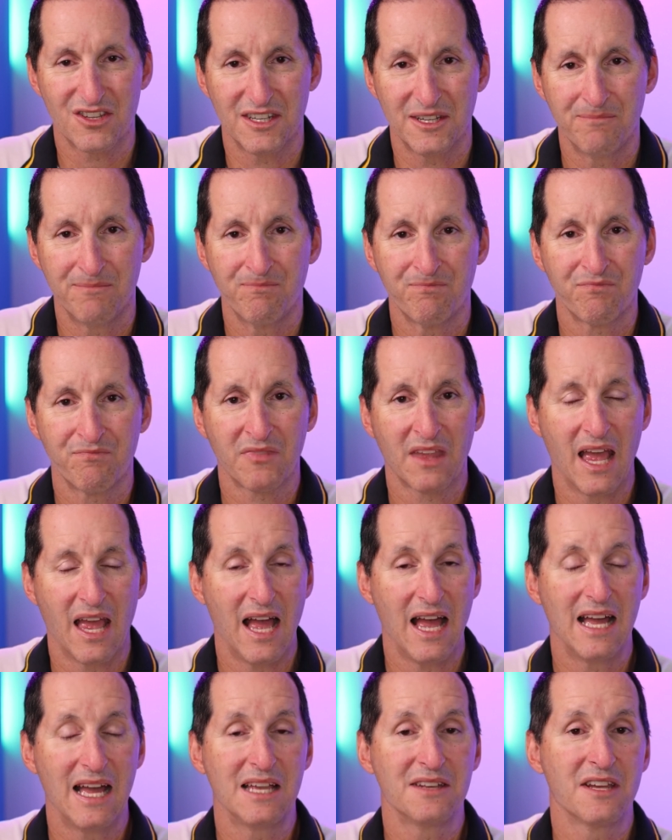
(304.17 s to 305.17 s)
here.
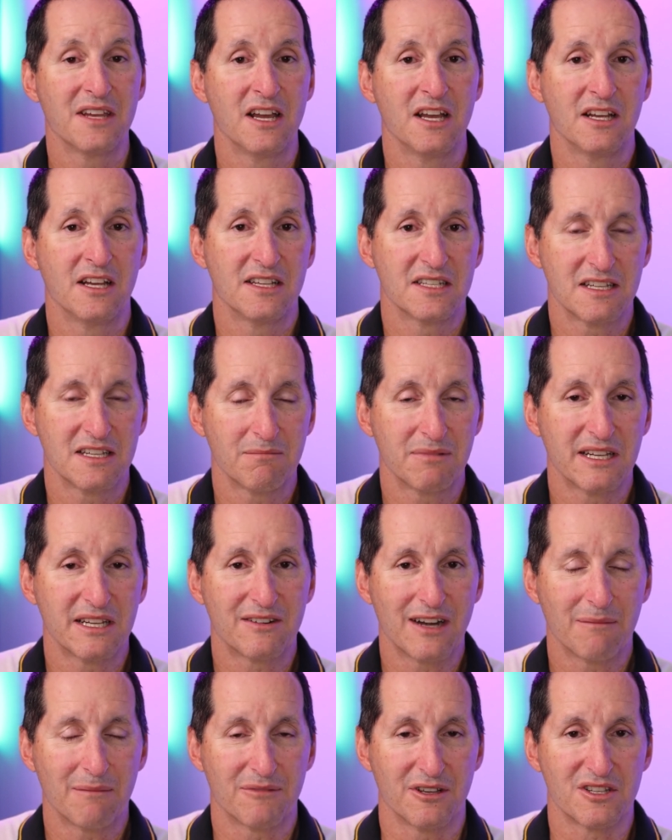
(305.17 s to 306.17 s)
And simply
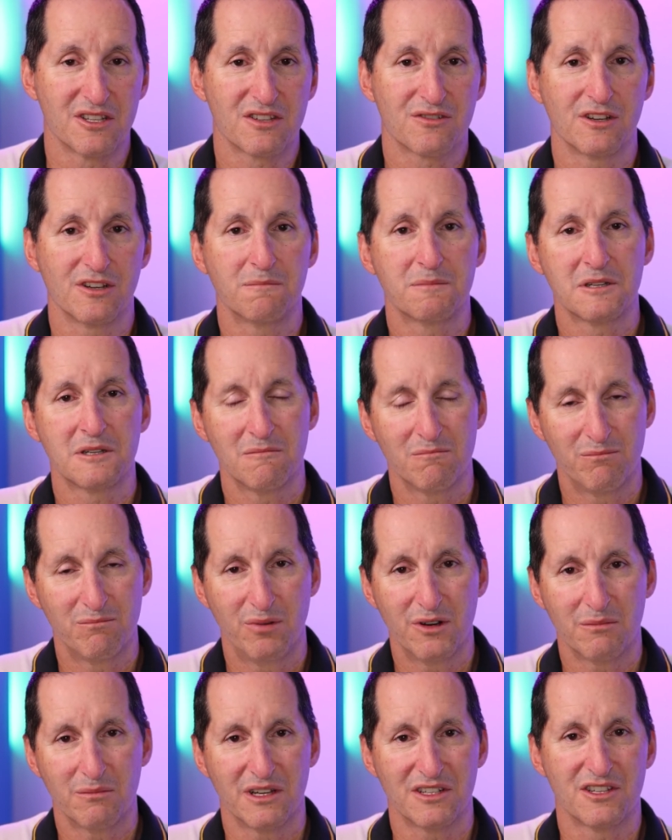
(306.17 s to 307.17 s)
grab those scripts,
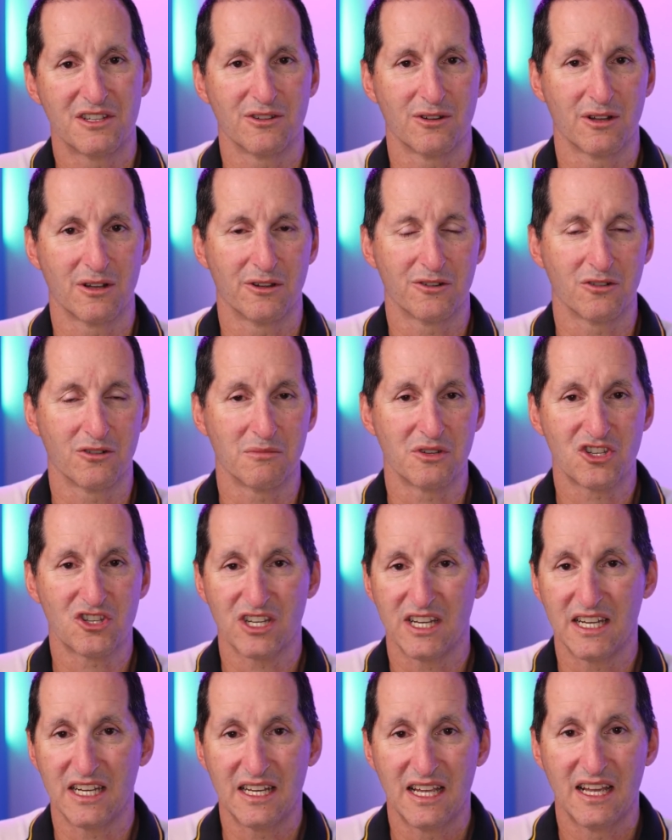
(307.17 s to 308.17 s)
put them onto your local
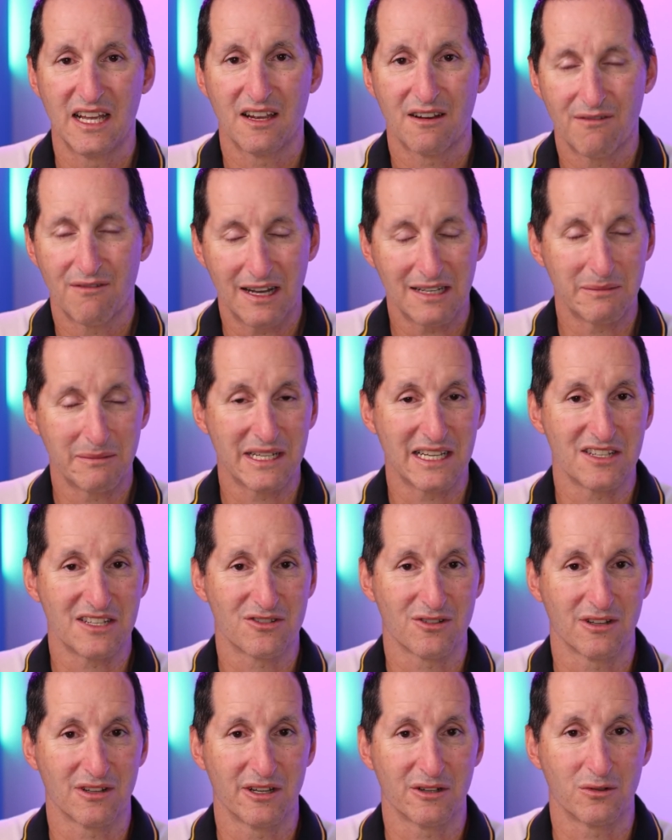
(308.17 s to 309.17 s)
machine, run them against
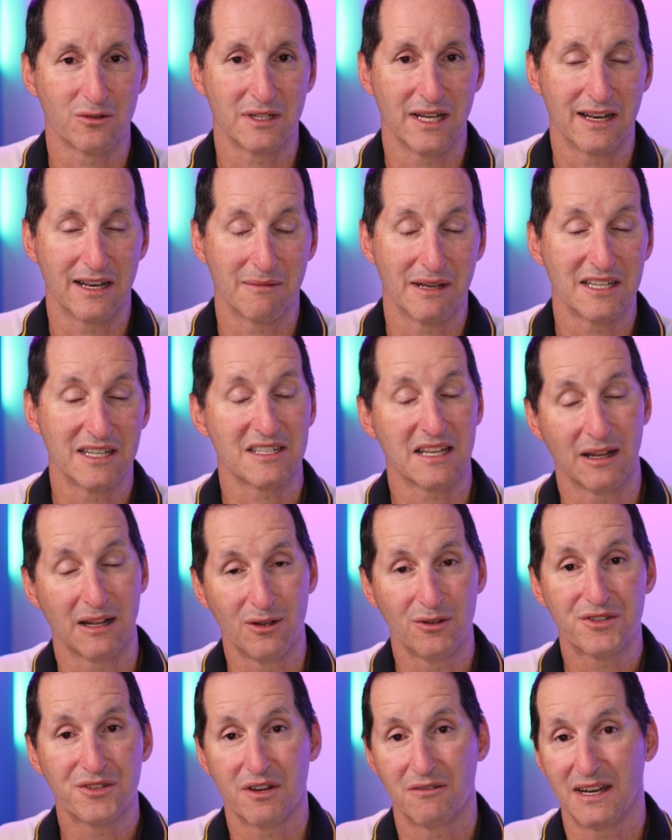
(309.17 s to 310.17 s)
your local database. They'll
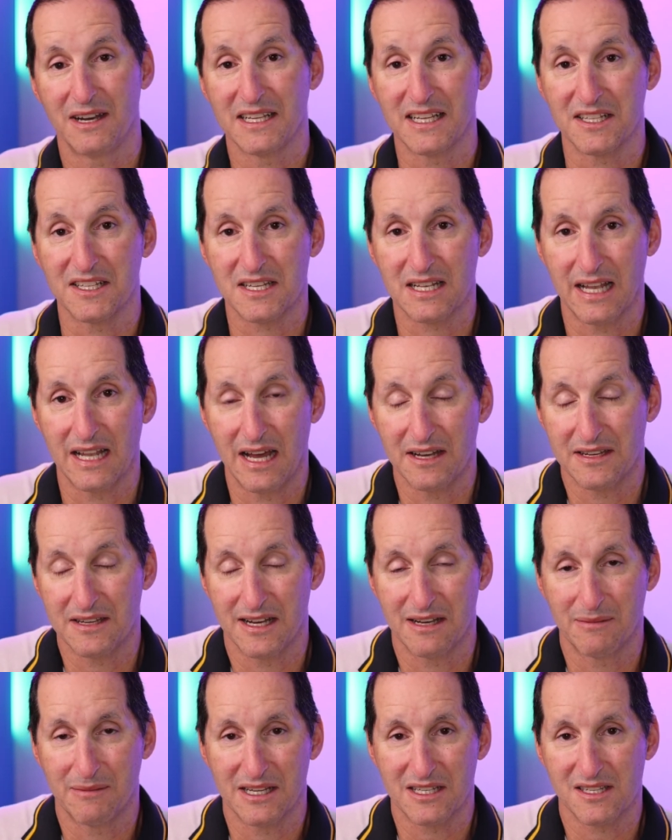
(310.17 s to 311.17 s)
also run against cloud
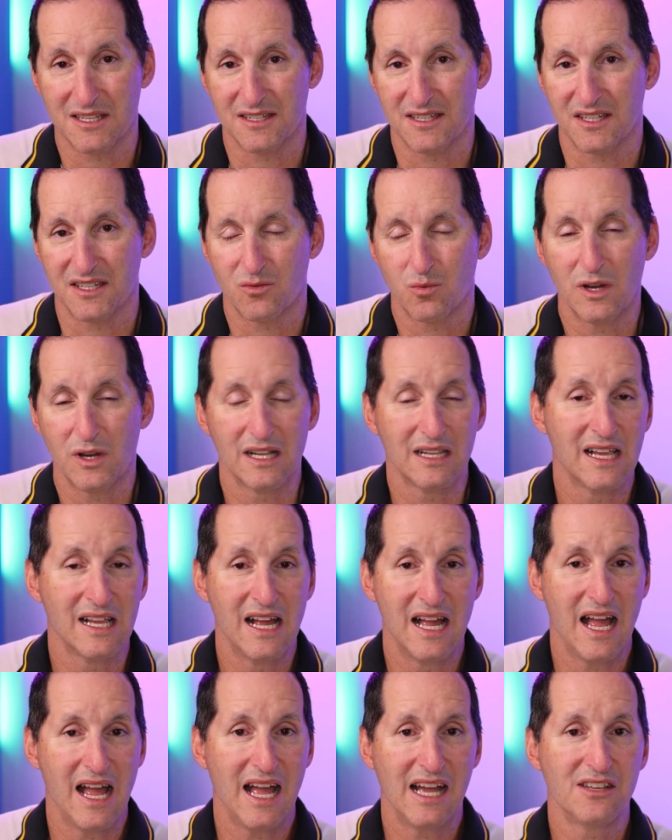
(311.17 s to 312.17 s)
databases as well,
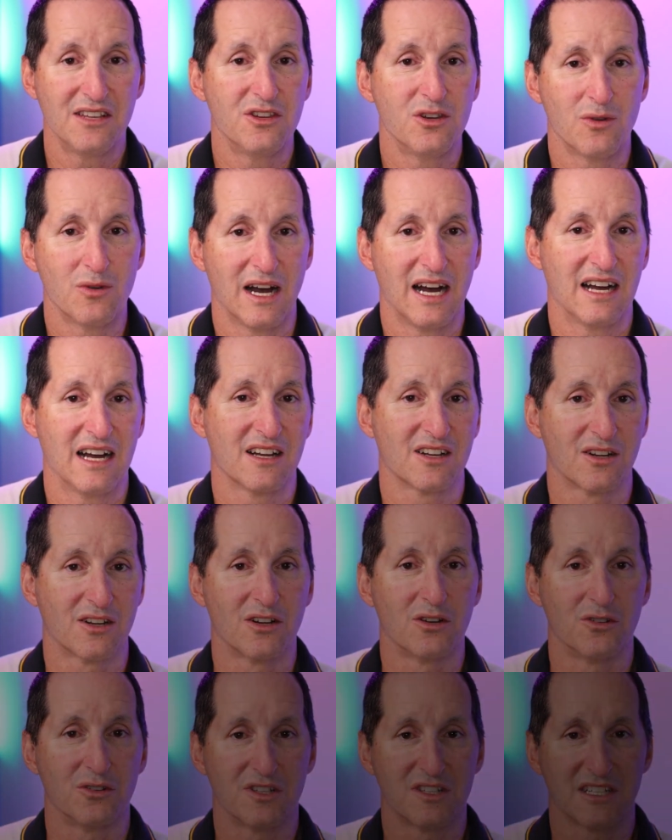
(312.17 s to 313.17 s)
and you are
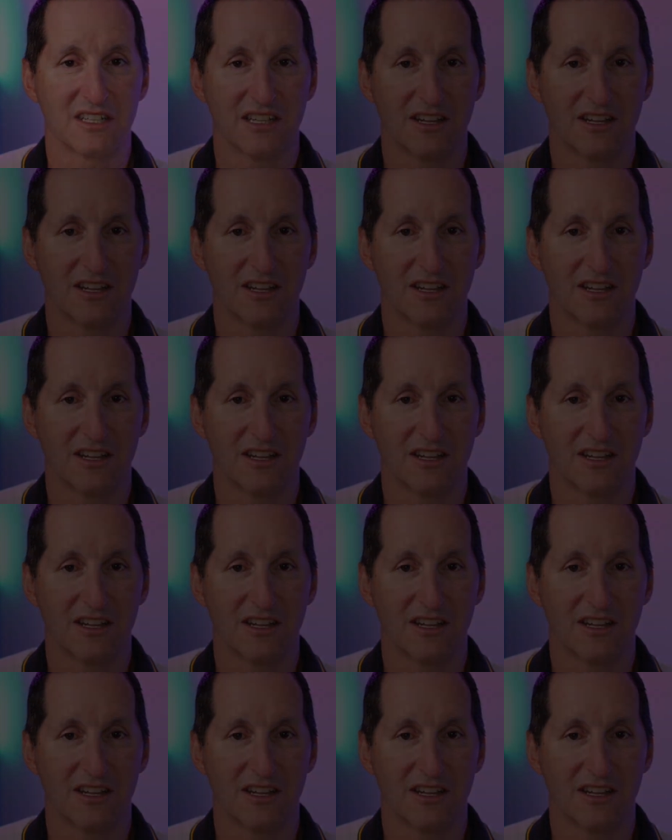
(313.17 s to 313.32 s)
good to